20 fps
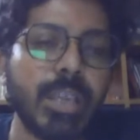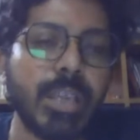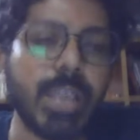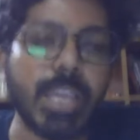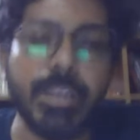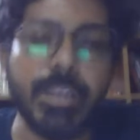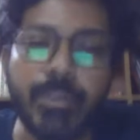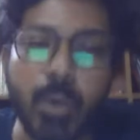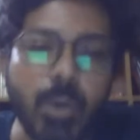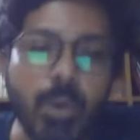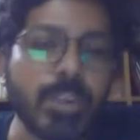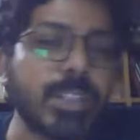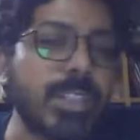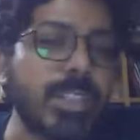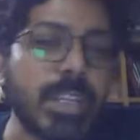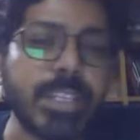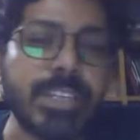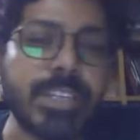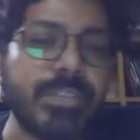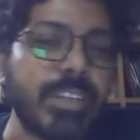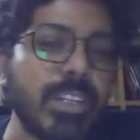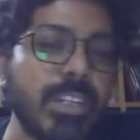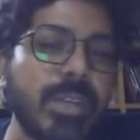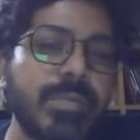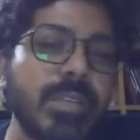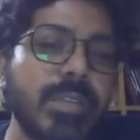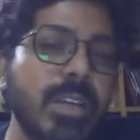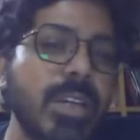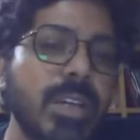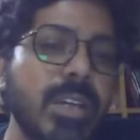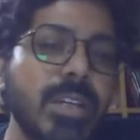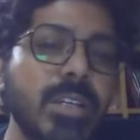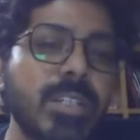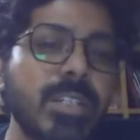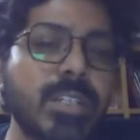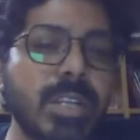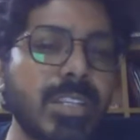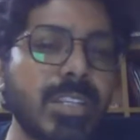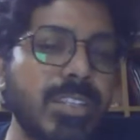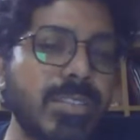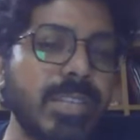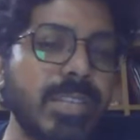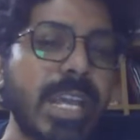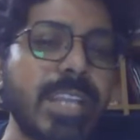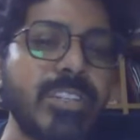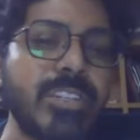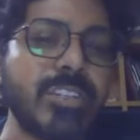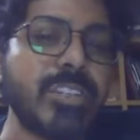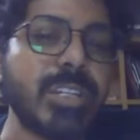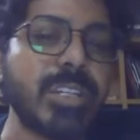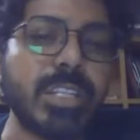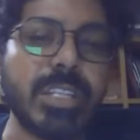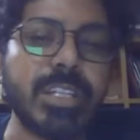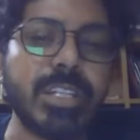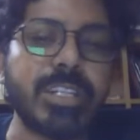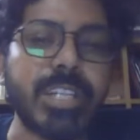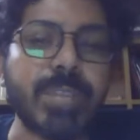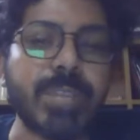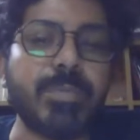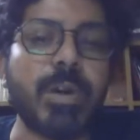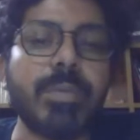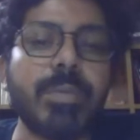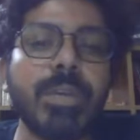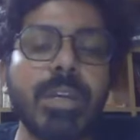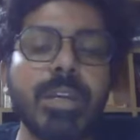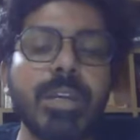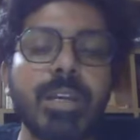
evokes the defeat of Sanskritization in the shape of